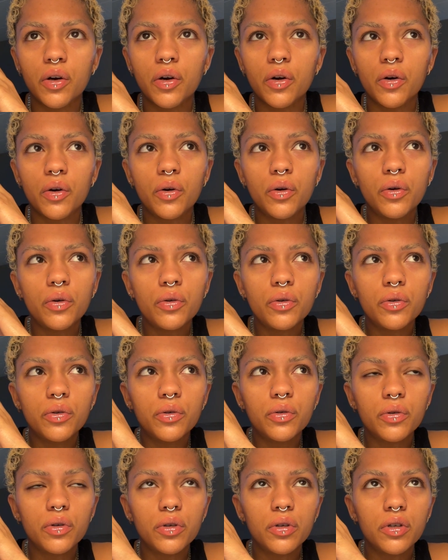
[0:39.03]

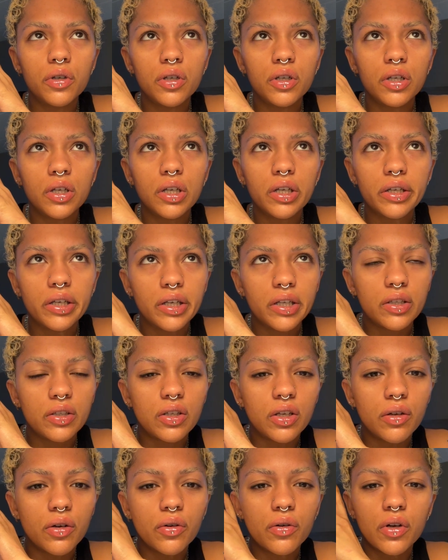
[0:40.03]
who
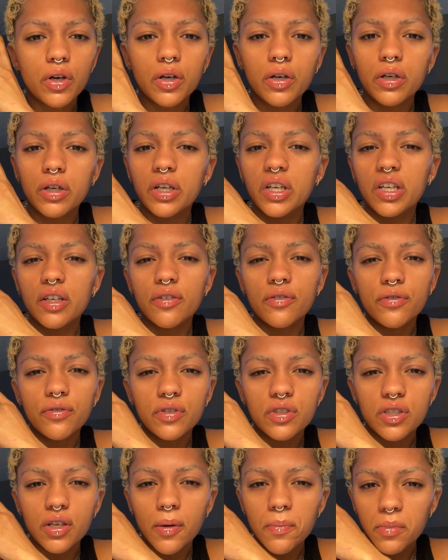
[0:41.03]
can give
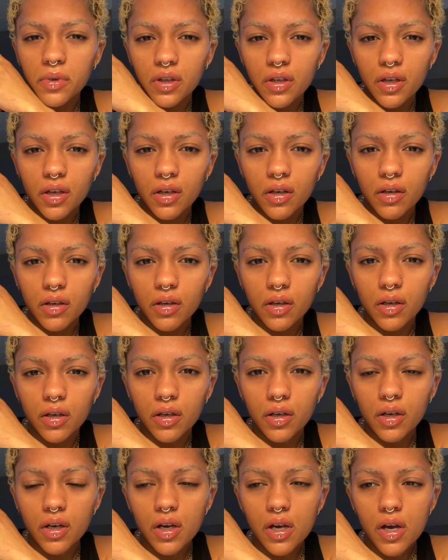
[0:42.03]
something
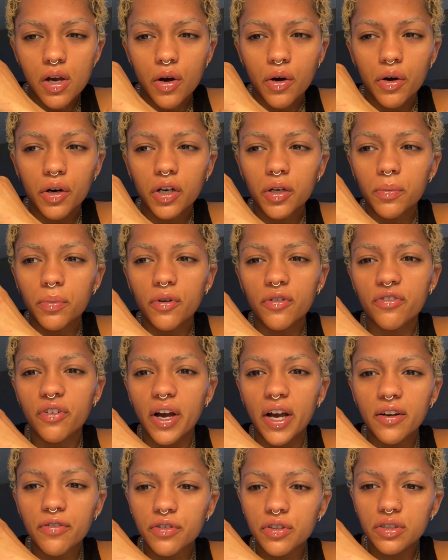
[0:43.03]
or can
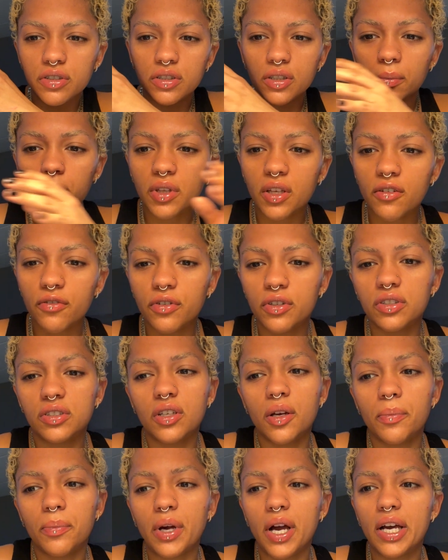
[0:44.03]
provide for something for
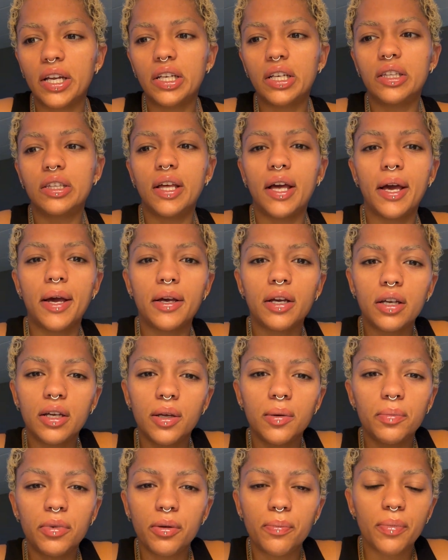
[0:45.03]
somebody that
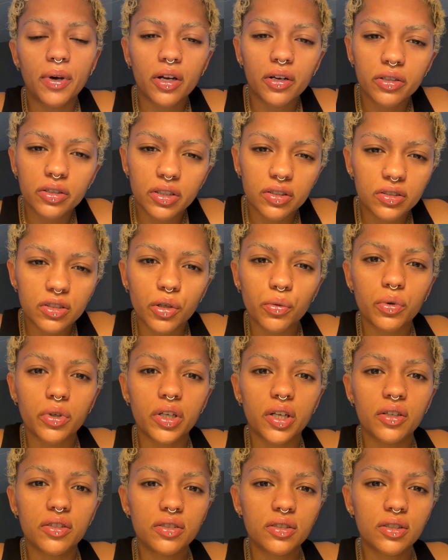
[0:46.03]
can be better than someone
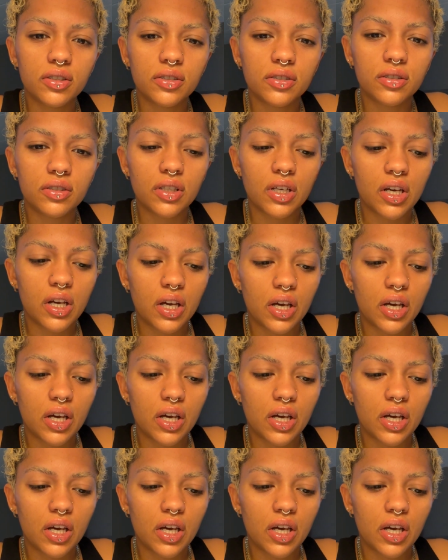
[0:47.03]
else's,